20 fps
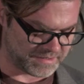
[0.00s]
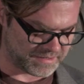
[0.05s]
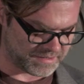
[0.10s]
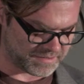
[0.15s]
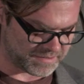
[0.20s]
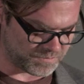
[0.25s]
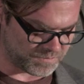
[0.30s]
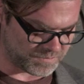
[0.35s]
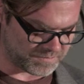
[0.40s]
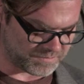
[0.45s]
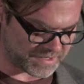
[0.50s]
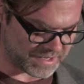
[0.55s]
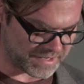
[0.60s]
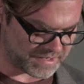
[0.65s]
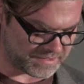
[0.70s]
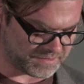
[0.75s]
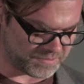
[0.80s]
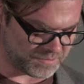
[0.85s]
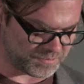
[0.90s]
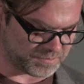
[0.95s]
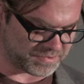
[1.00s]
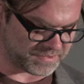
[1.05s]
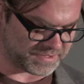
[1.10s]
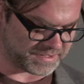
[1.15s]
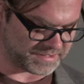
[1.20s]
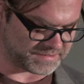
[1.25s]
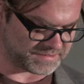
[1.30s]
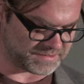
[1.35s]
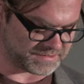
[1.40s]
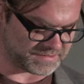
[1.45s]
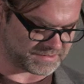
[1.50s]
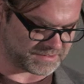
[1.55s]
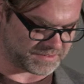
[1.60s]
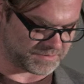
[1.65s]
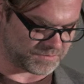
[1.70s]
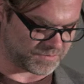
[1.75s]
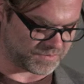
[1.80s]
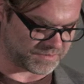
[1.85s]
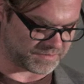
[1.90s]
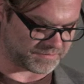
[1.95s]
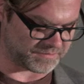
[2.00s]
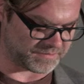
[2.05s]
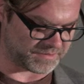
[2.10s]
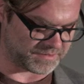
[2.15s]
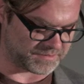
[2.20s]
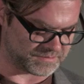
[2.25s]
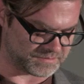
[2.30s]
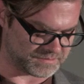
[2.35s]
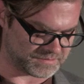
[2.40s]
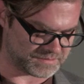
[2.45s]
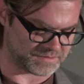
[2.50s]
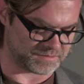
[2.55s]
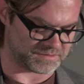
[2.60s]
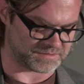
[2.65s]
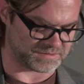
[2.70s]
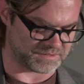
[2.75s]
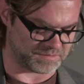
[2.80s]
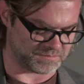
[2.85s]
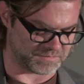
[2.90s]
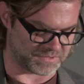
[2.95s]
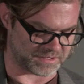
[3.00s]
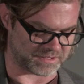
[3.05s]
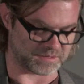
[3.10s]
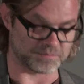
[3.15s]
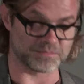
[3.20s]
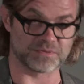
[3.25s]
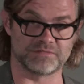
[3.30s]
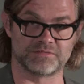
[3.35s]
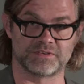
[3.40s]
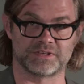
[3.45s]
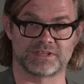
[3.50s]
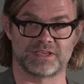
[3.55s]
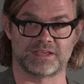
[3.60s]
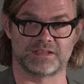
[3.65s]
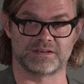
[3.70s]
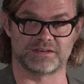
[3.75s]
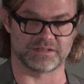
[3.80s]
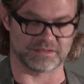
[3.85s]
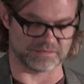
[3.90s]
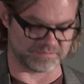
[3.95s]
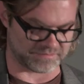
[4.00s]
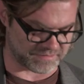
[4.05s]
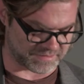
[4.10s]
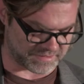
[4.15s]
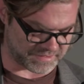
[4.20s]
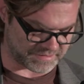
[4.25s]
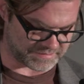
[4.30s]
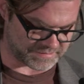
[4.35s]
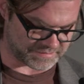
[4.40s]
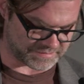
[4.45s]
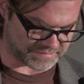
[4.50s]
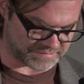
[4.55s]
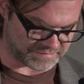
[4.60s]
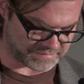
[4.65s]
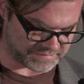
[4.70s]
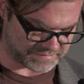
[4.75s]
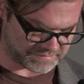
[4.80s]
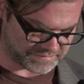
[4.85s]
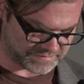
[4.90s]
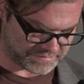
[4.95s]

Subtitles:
and had no pre-existing workflow, so it seemed like a perfect candidate for ACES.